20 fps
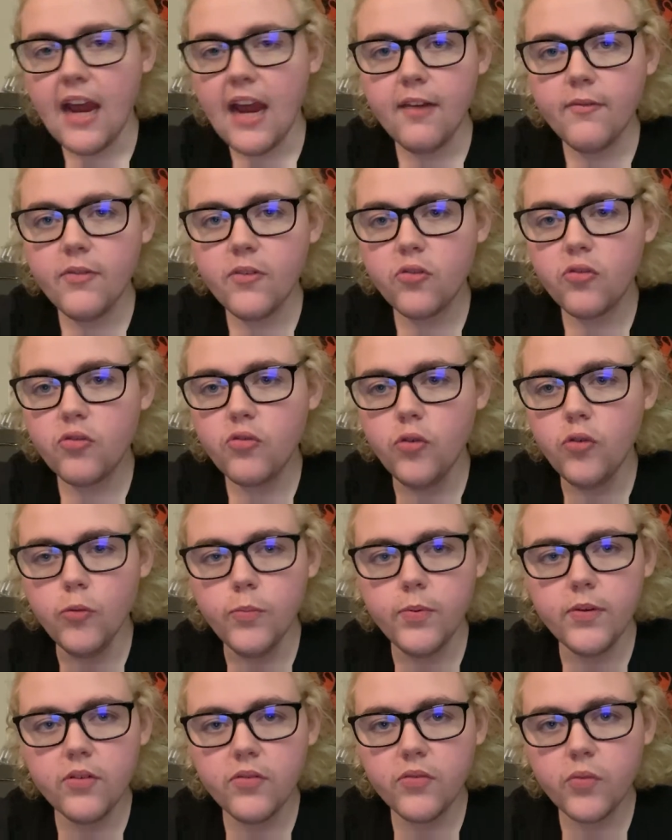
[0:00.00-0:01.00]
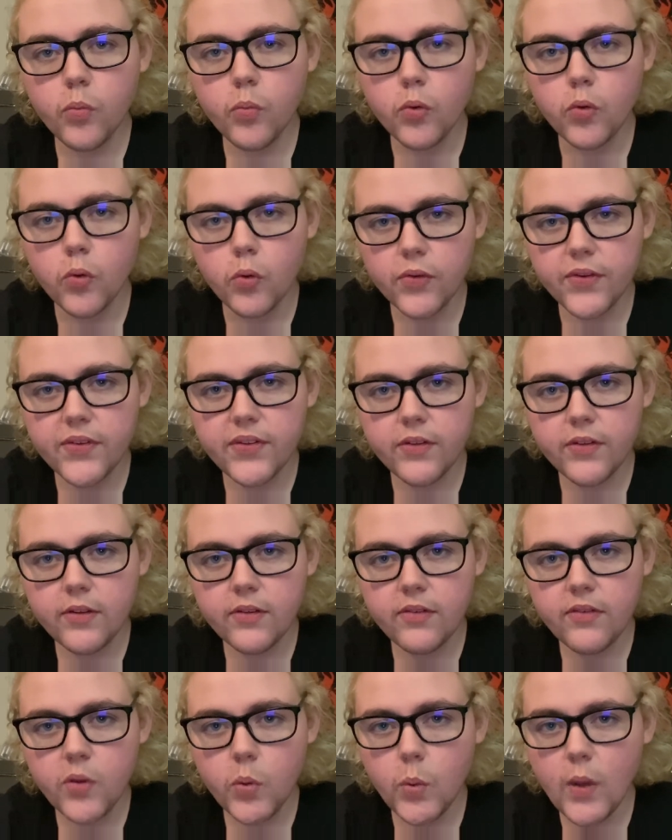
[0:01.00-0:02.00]
have the stupidest rules
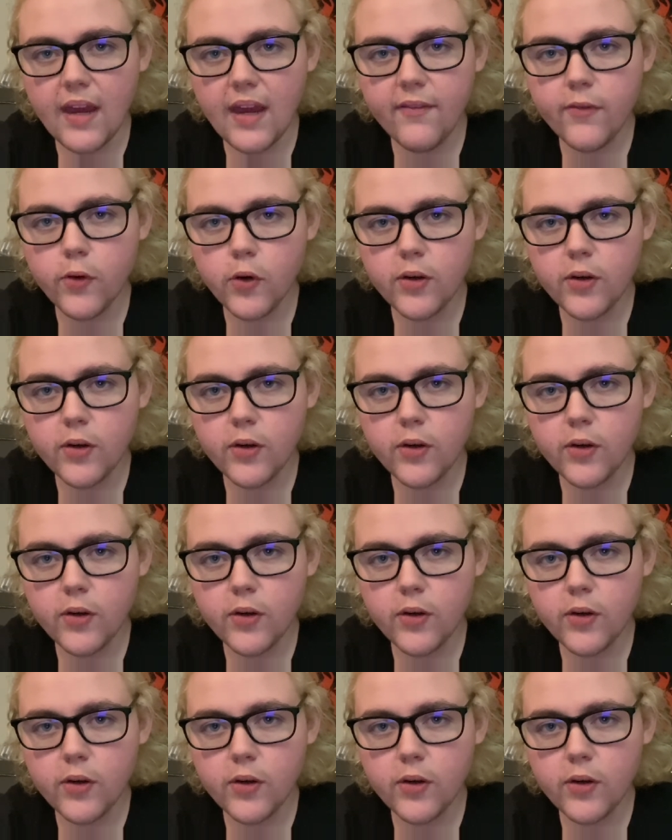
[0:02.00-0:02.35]
to ever